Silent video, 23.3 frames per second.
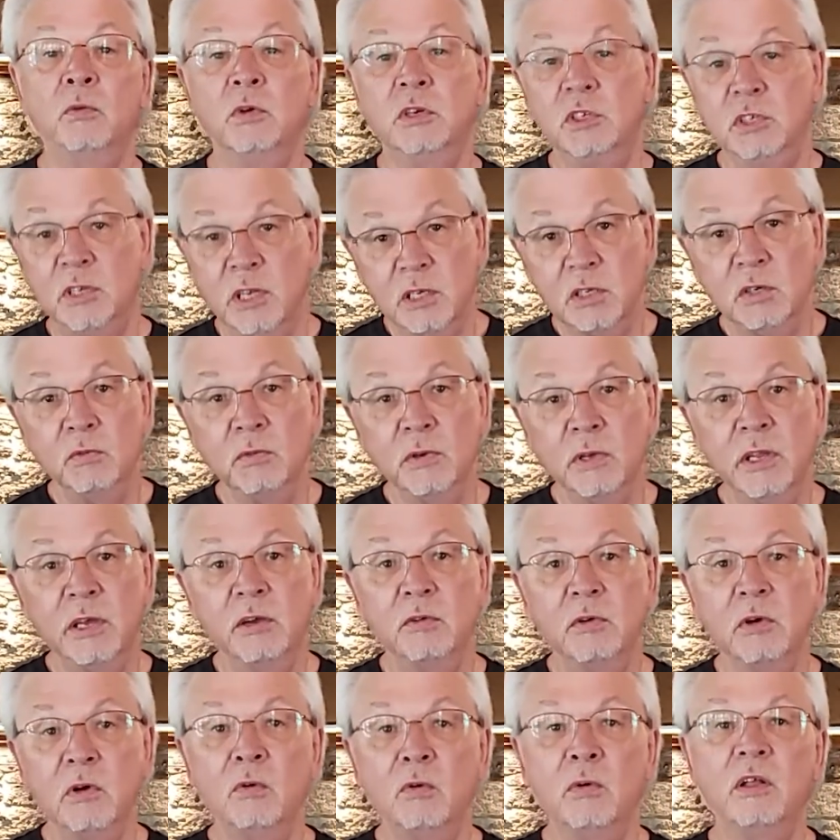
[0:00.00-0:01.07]
which doesn't really
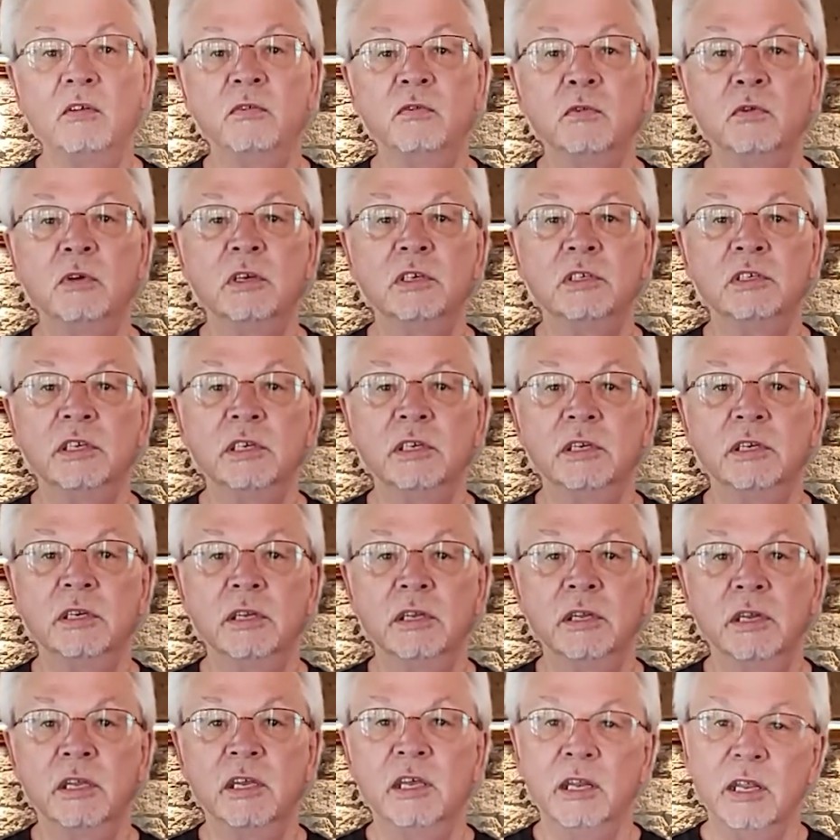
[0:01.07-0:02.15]
grow well for us
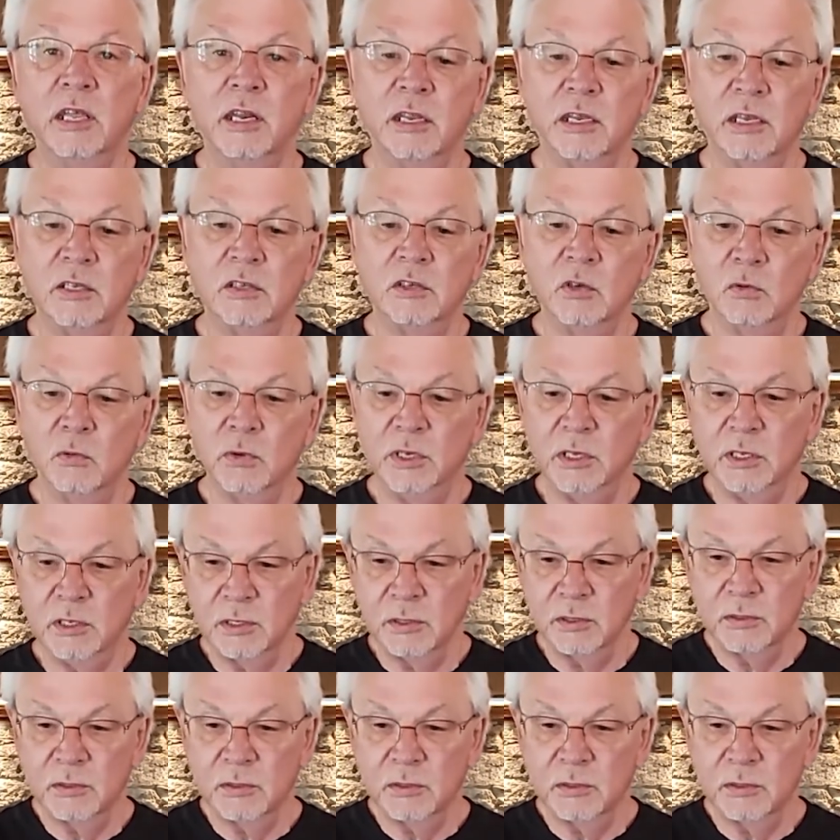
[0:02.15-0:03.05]
in Connecticut, so we